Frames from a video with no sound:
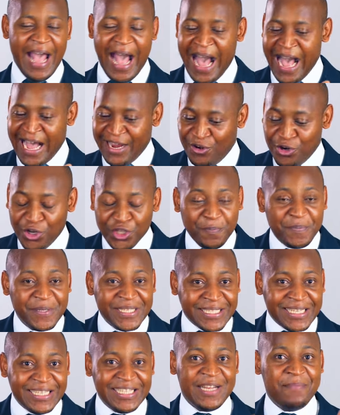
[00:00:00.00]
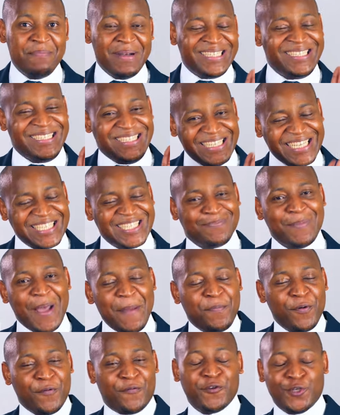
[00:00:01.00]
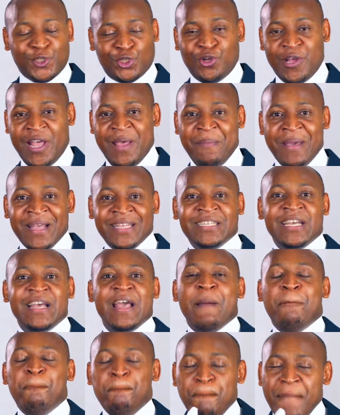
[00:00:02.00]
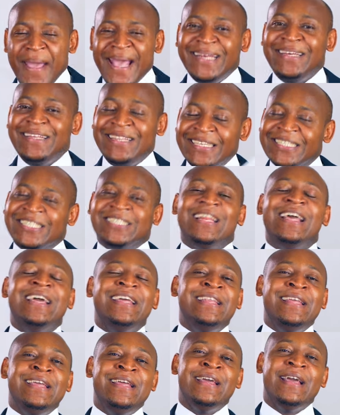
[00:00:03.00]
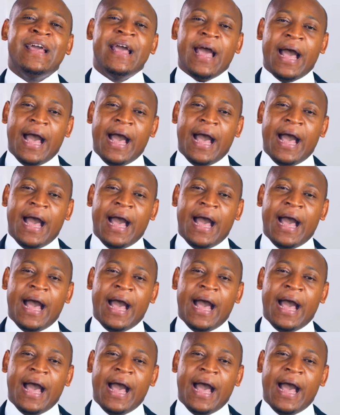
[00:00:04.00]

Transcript: I had not presented, but just my professional image made this lady